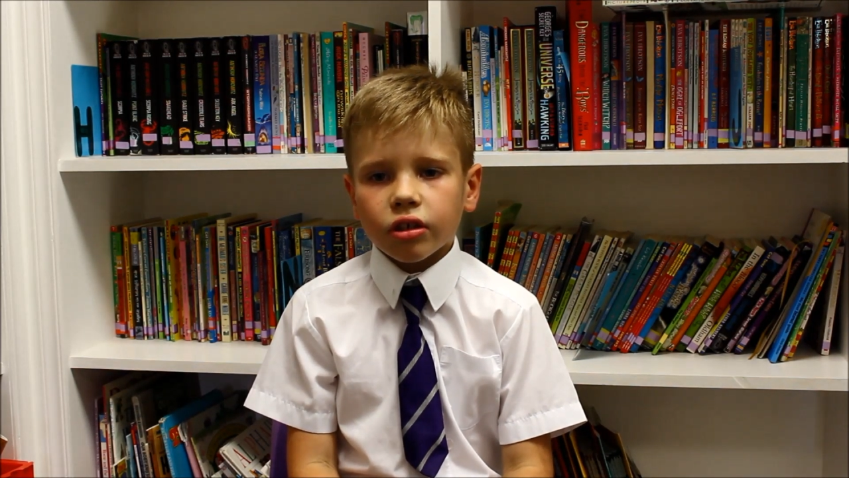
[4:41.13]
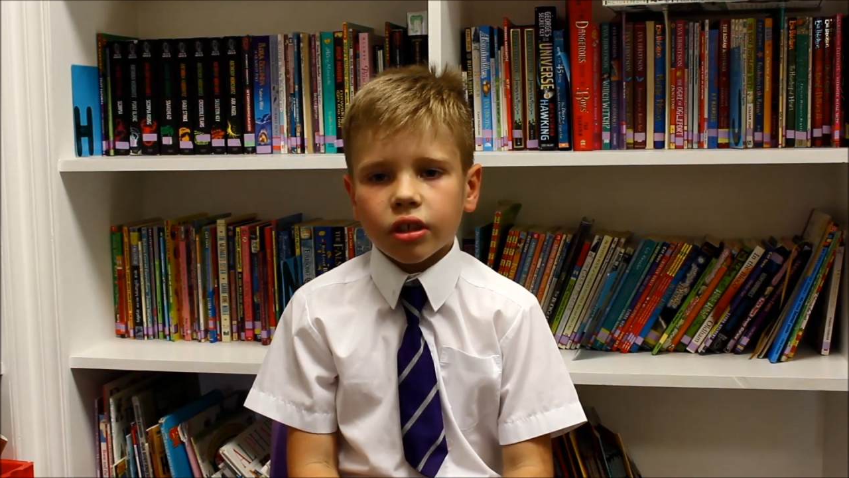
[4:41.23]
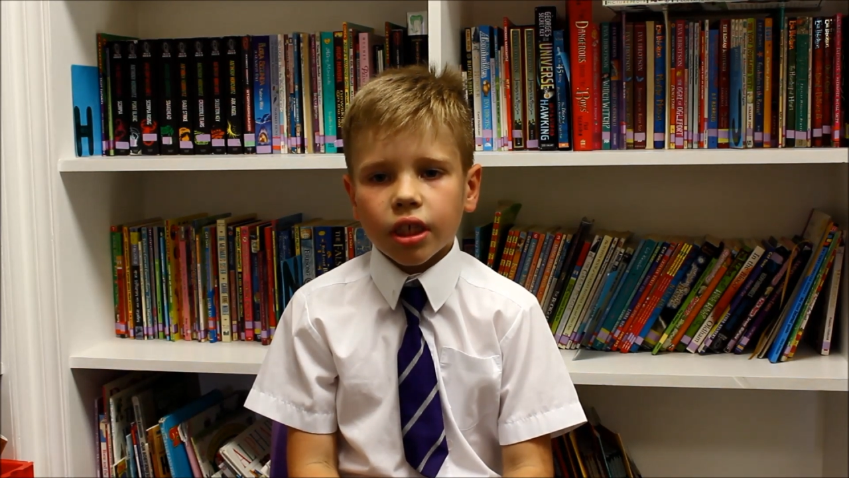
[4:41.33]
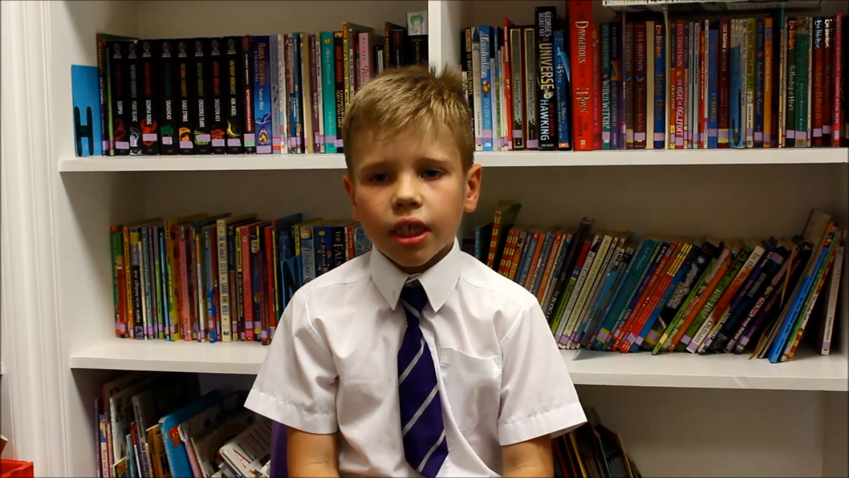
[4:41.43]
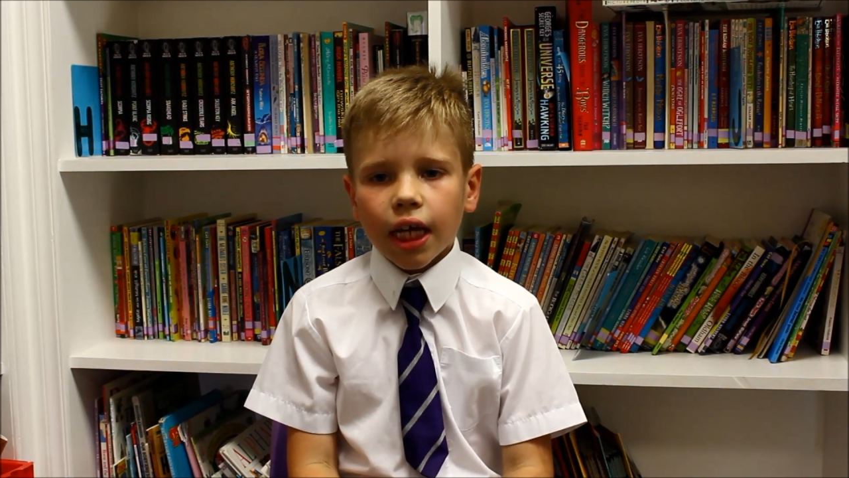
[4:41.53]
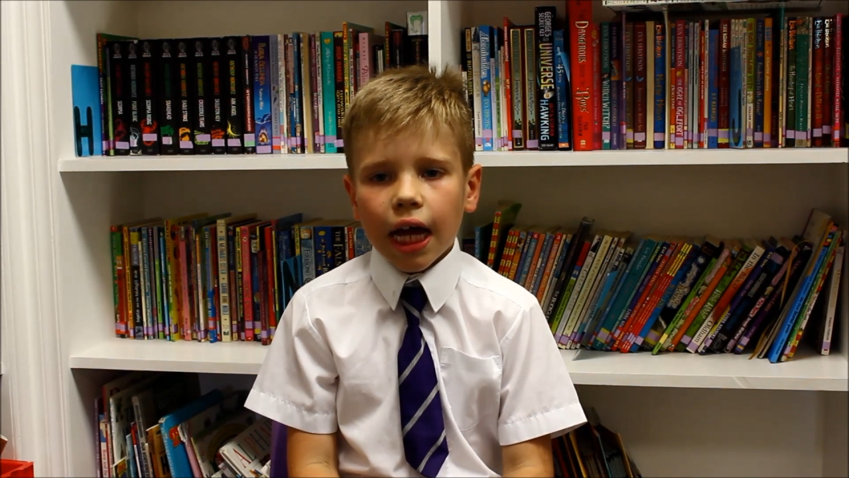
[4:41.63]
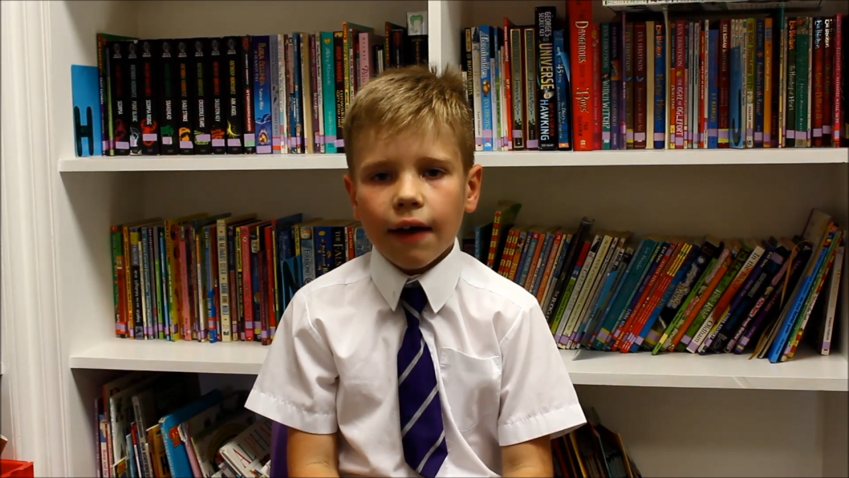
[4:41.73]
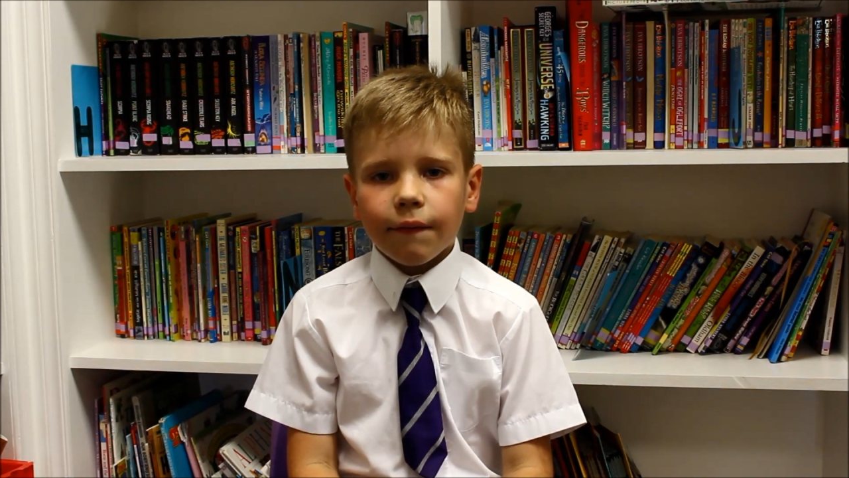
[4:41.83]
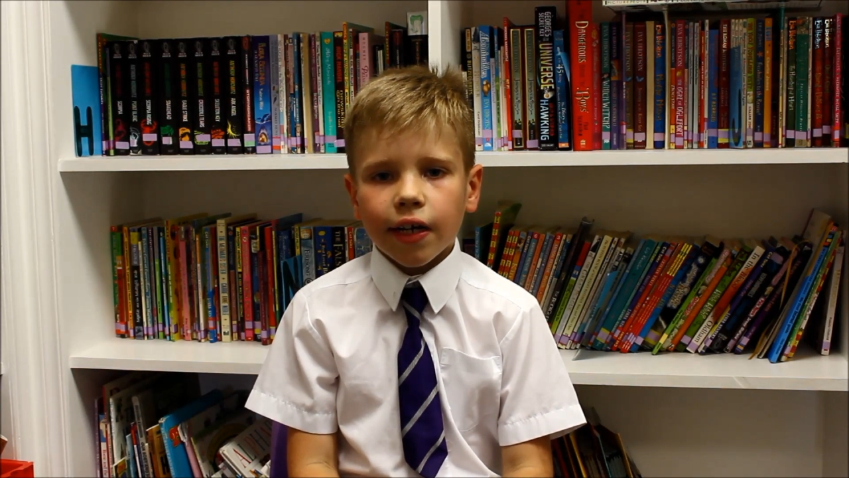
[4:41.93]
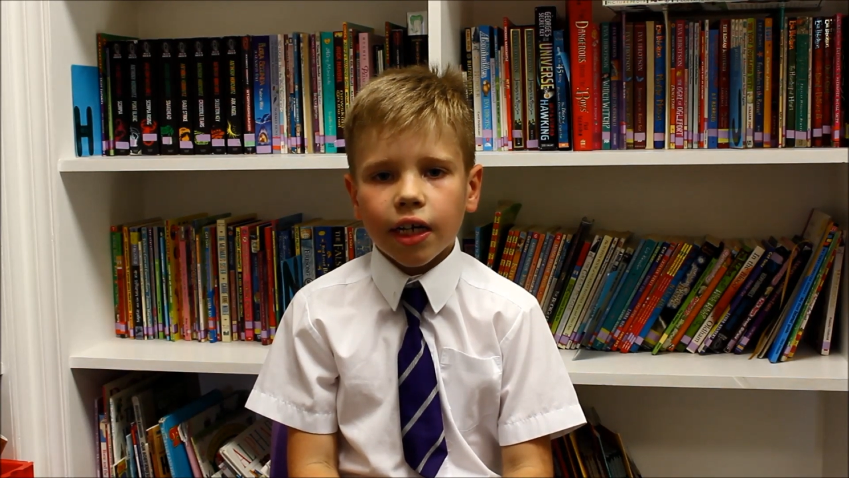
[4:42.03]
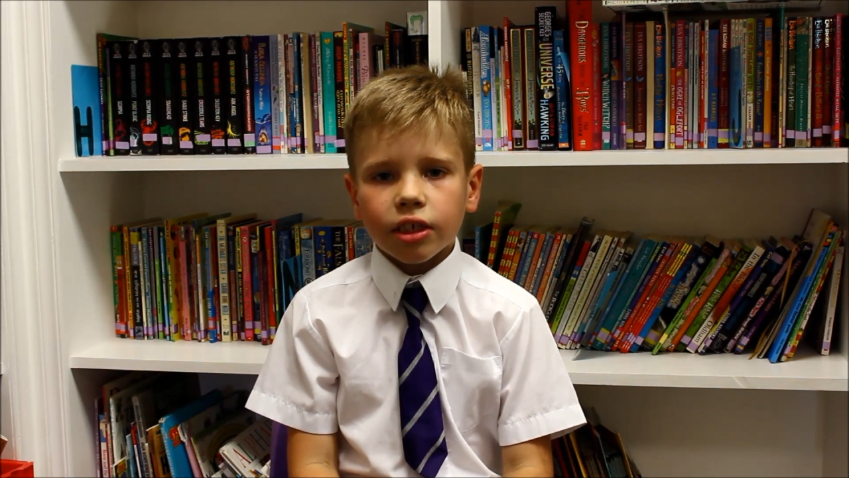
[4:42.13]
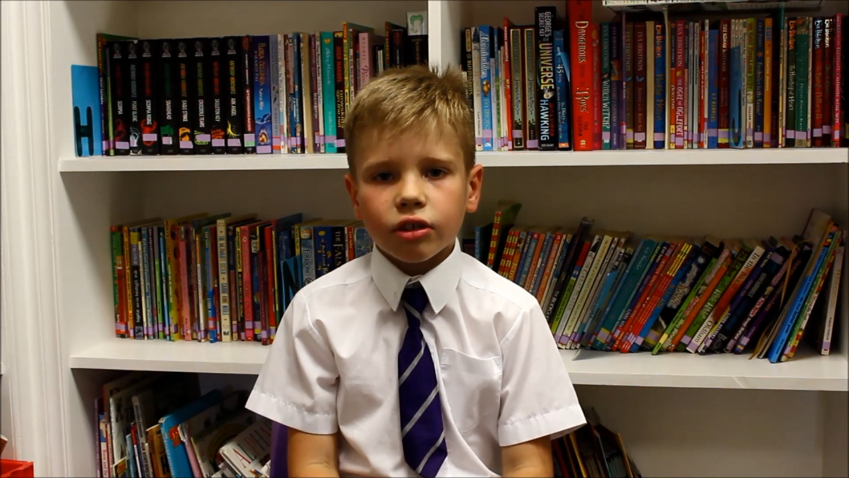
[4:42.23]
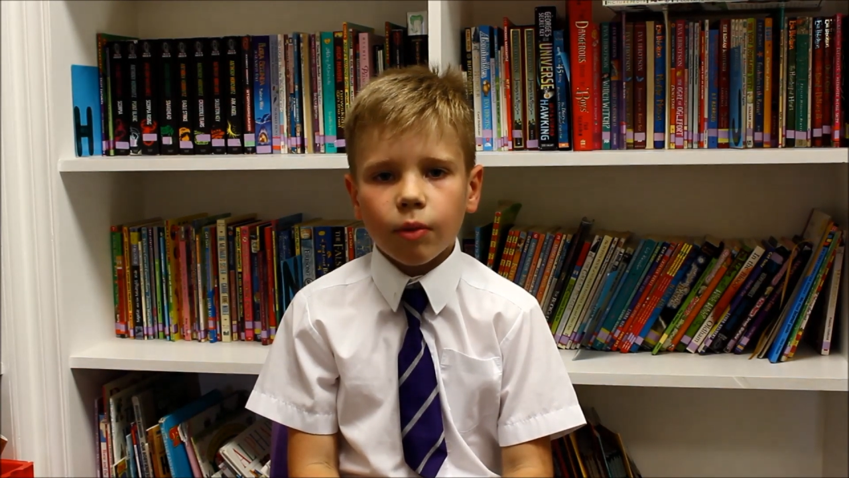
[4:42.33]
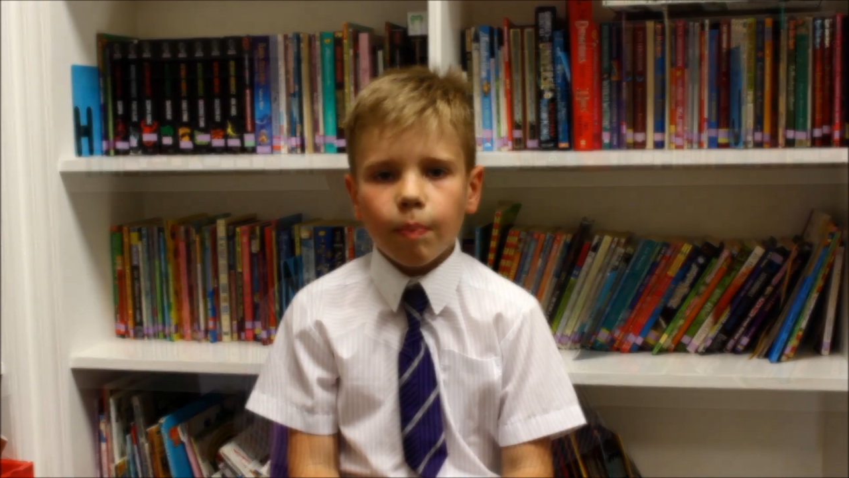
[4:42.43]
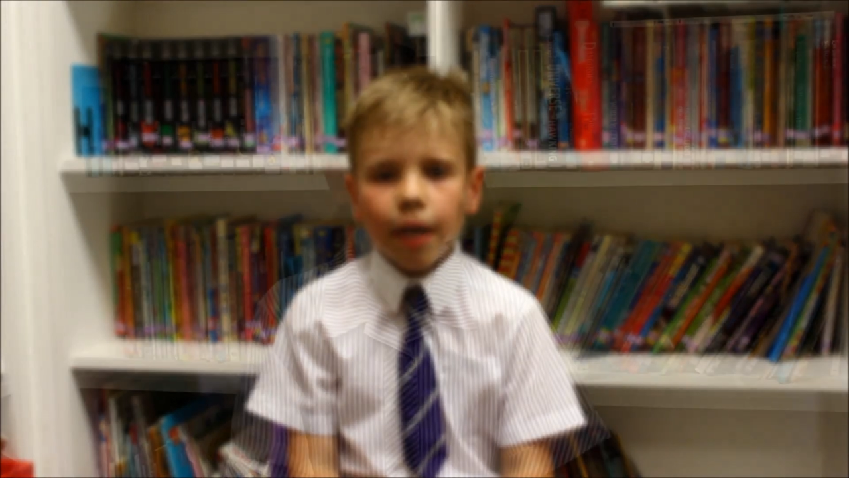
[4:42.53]
to have a
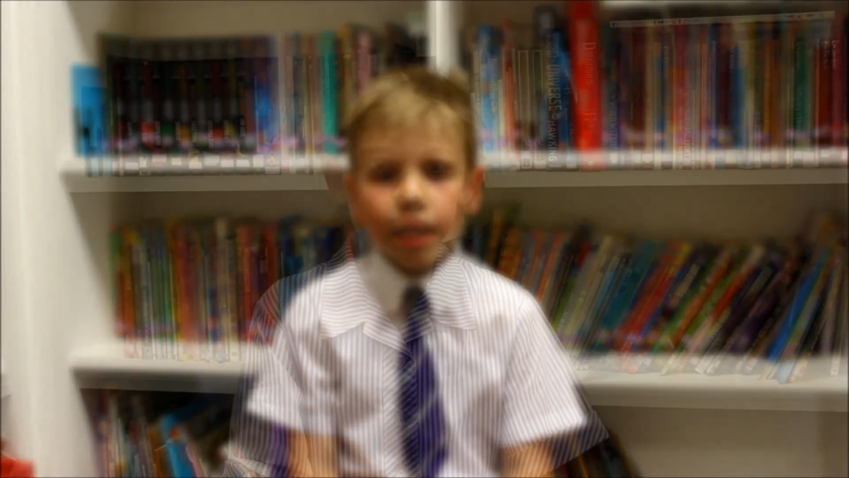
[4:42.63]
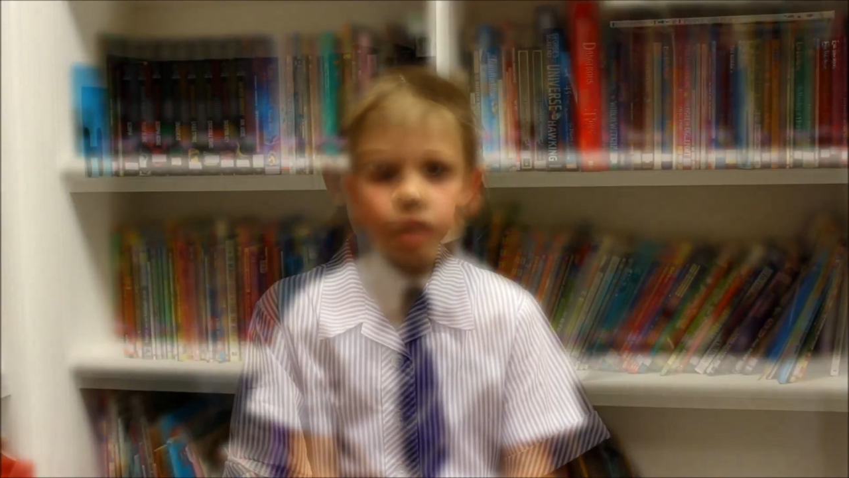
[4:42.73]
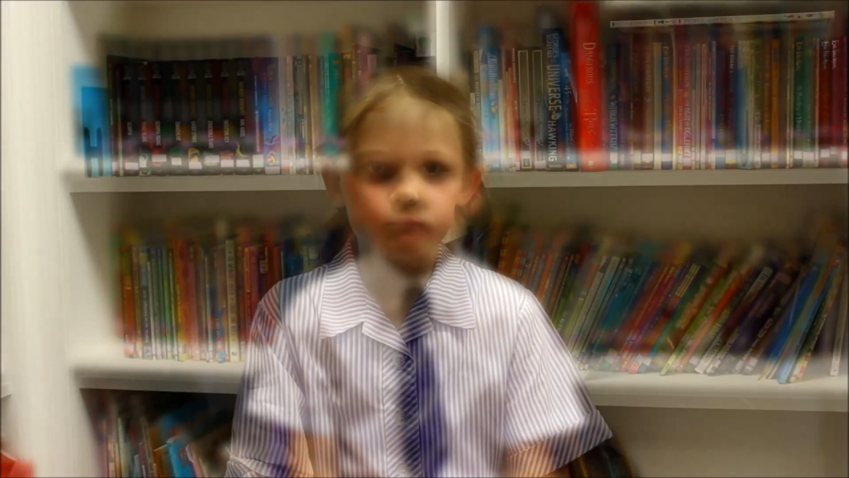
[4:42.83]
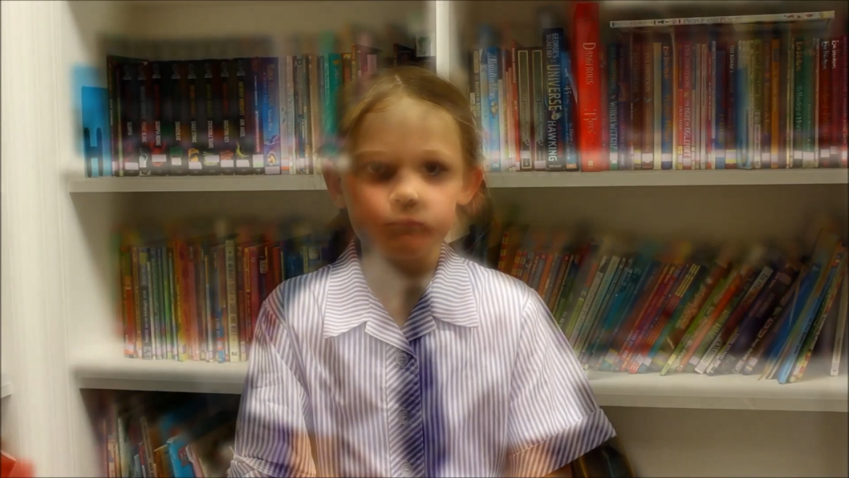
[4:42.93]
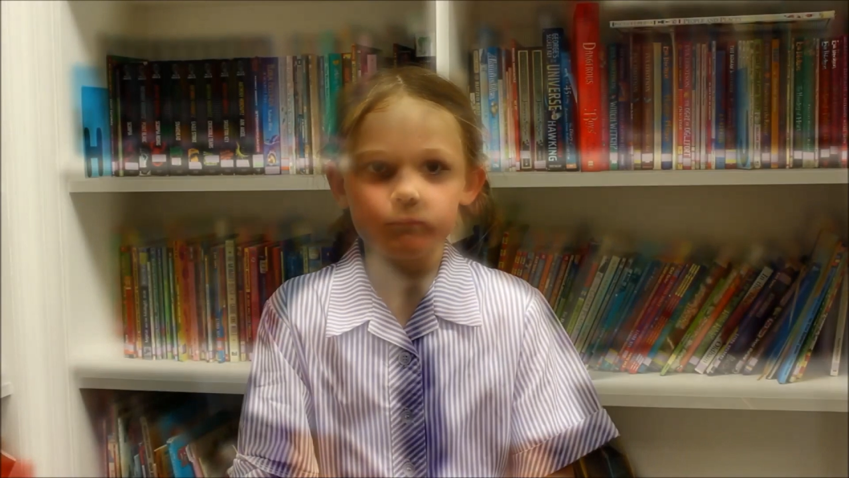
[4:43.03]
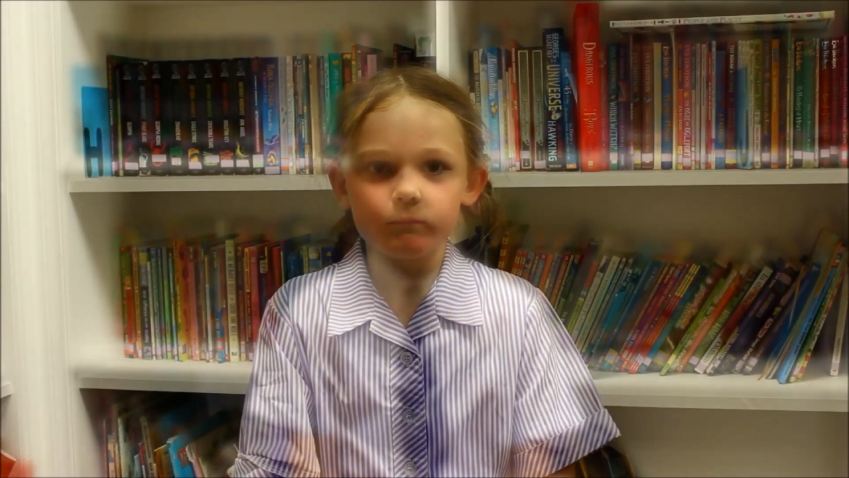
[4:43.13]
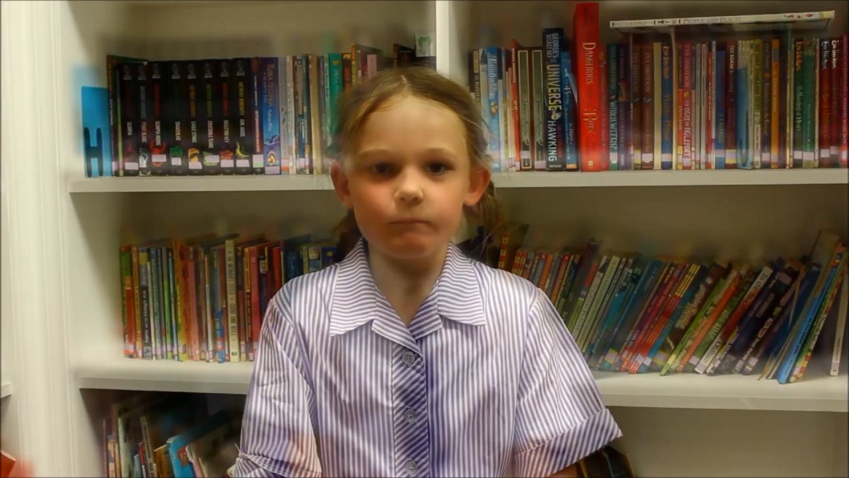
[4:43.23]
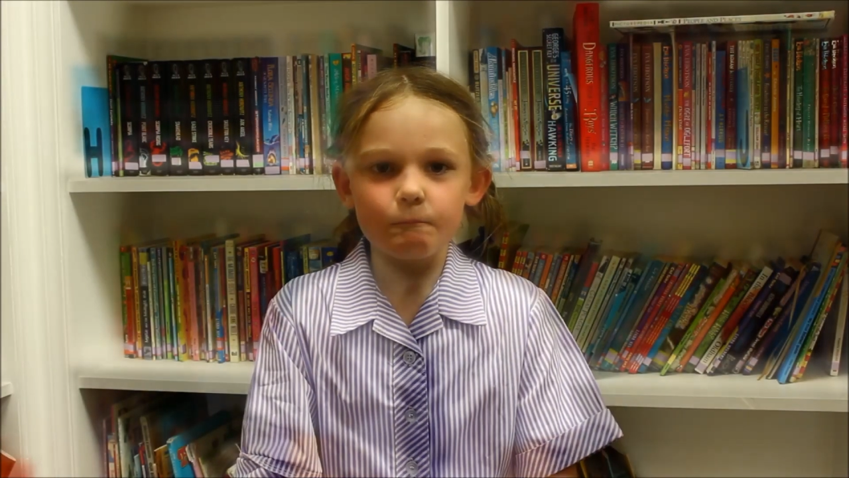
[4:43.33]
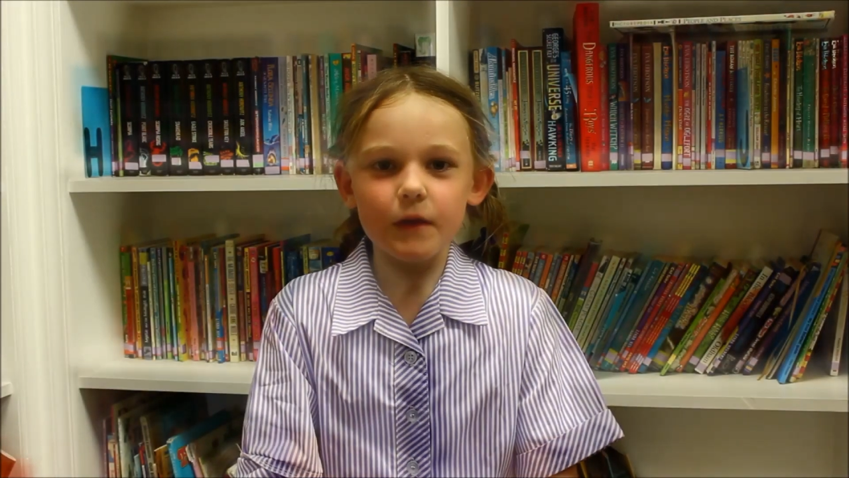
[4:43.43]
little paddle in it.